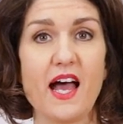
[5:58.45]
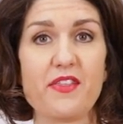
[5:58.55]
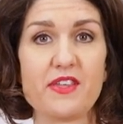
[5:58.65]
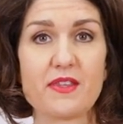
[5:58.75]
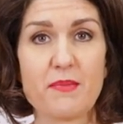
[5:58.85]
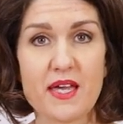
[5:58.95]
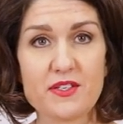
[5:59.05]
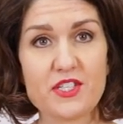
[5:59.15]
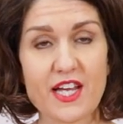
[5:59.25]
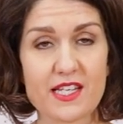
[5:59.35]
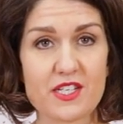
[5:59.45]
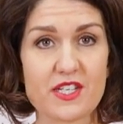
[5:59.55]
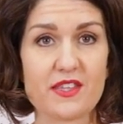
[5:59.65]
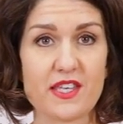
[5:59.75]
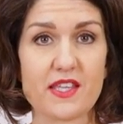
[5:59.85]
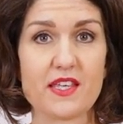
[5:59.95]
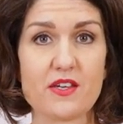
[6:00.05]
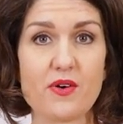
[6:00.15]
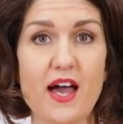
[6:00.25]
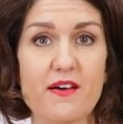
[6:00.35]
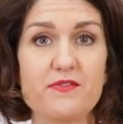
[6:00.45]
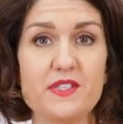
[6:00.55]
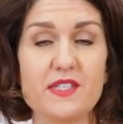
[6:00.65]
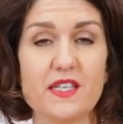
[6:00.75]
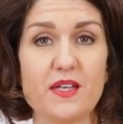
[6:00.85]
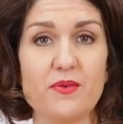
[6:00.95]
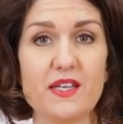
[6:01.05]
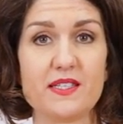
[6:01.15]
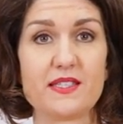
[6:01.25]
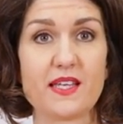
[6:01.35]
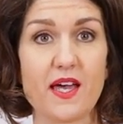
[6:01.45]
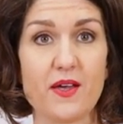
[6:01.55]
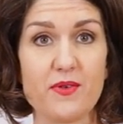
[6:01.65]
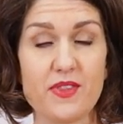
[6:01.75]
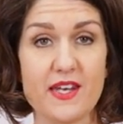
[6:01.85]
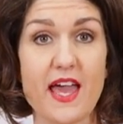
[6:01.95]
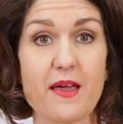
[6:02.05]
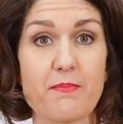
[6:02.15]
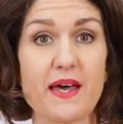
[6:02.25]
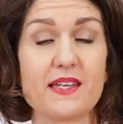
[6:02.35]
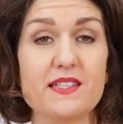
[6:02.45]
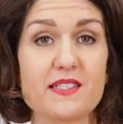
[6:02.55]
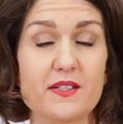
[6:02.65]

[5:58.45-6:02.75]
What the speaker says: I think the most challenging thing that you'll have to do is sew the neck band